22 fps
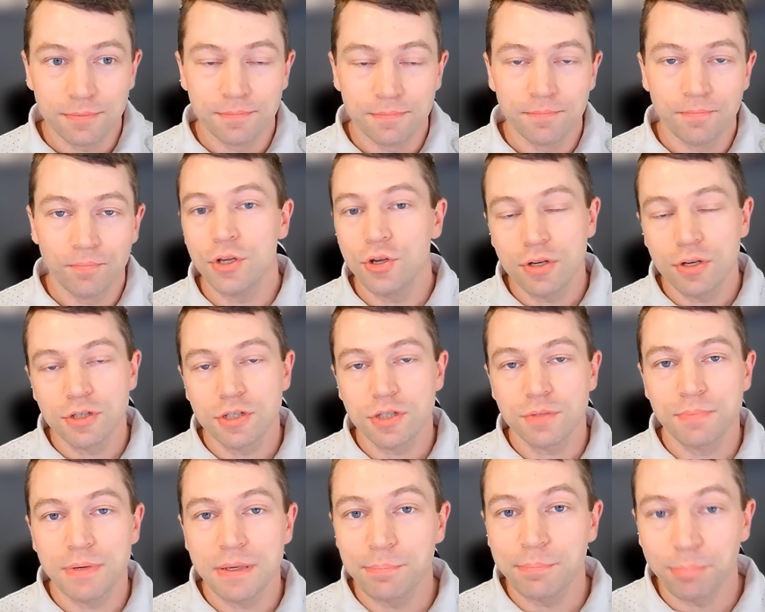I mean, you can
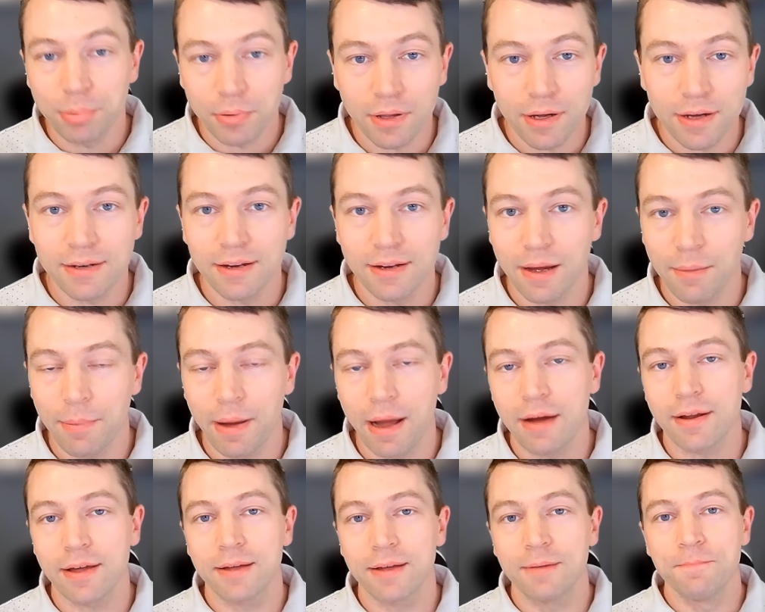just be blunt
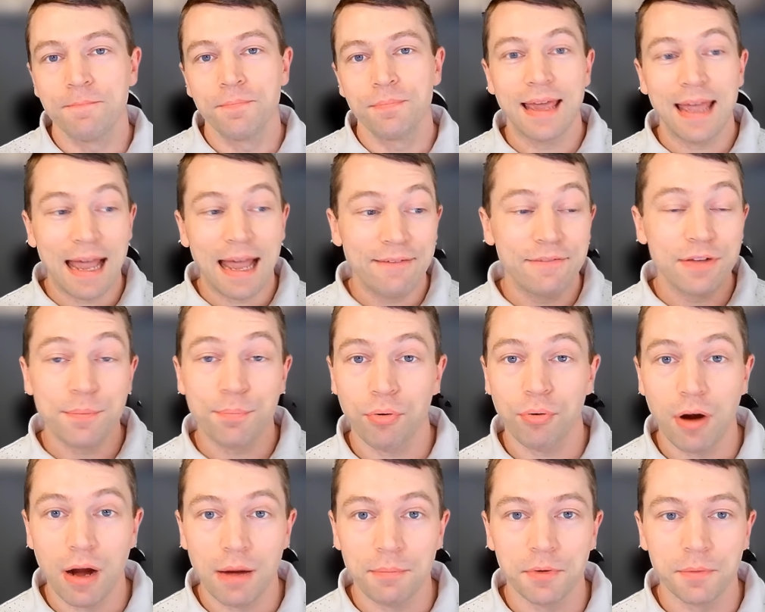about it. They have a
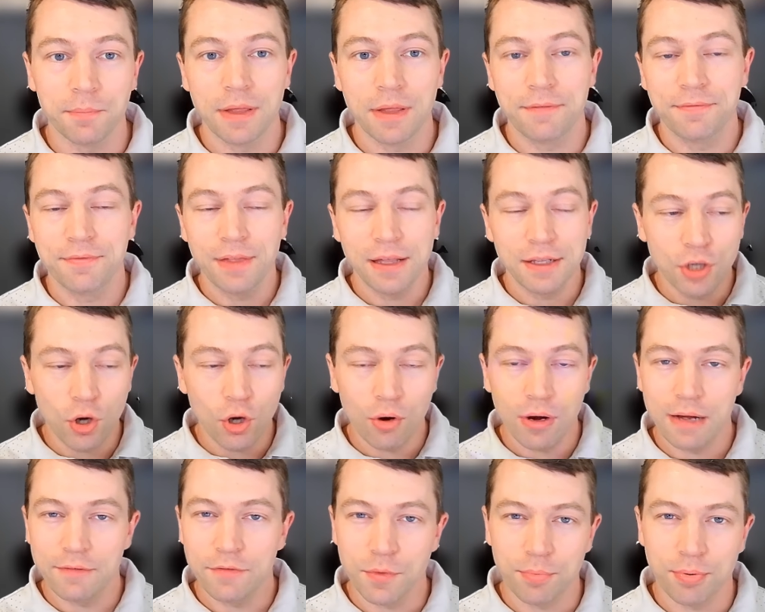problem. If they don't
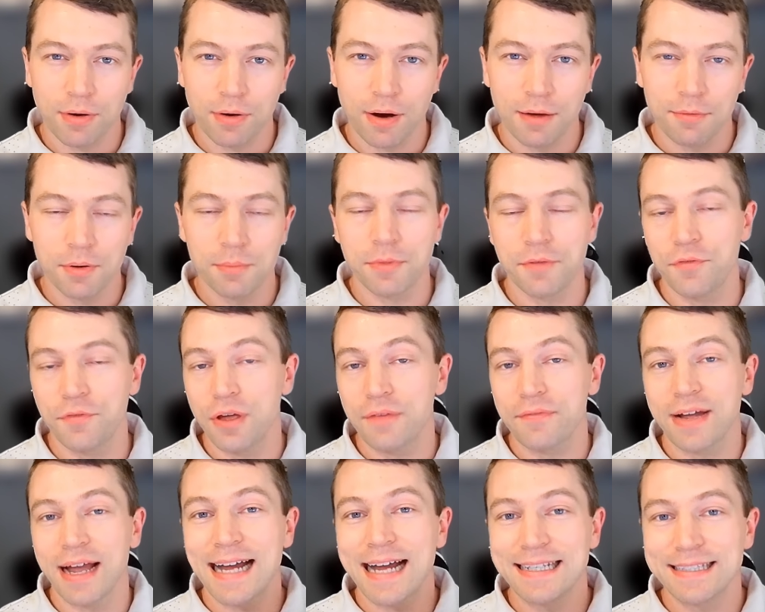have a problem, if you
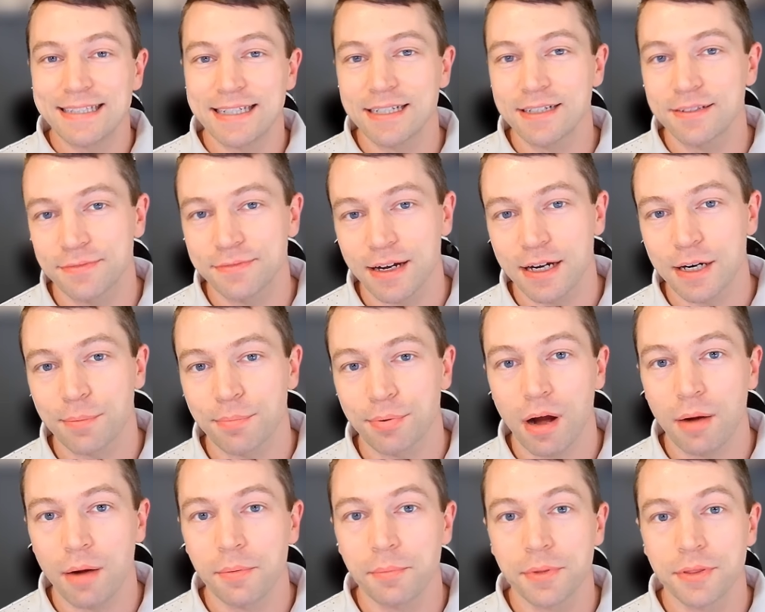haven't identified a
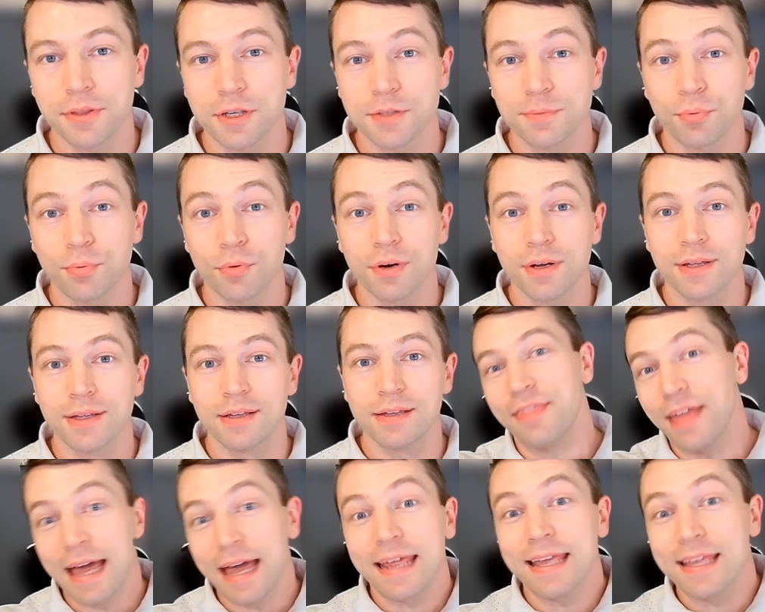problem at this point,
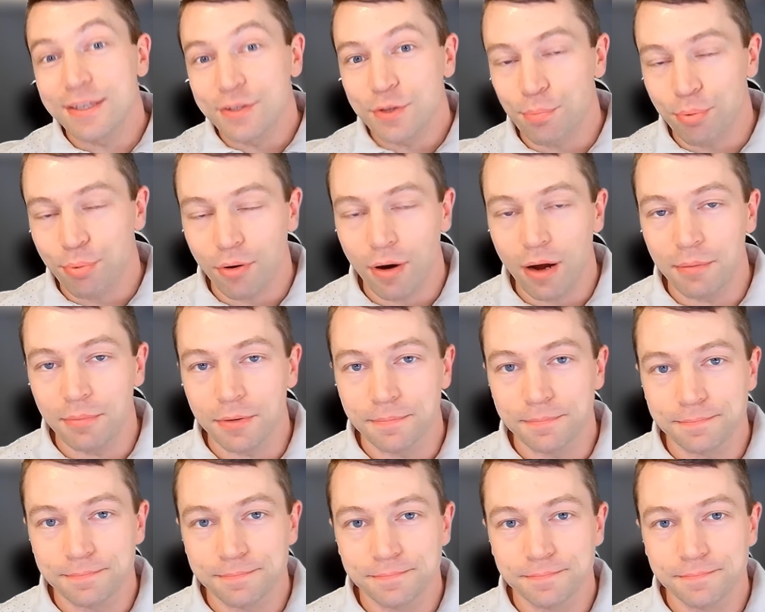that is a
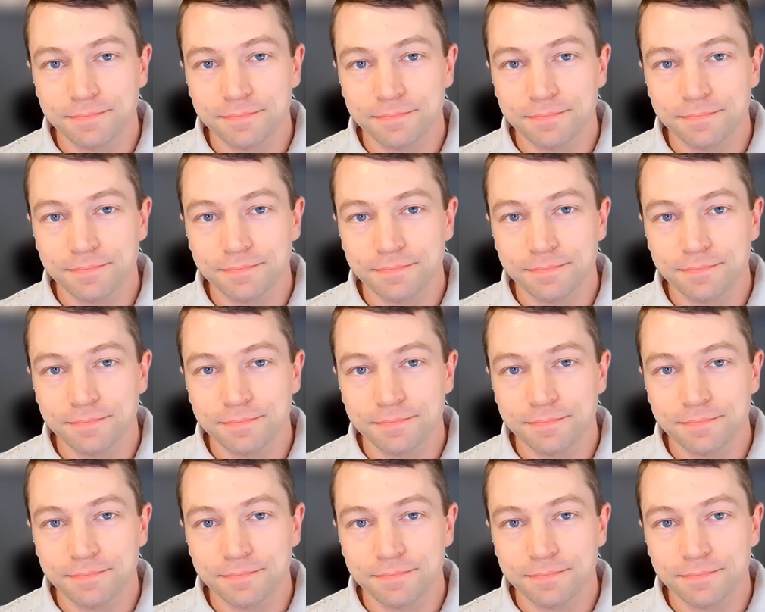problem.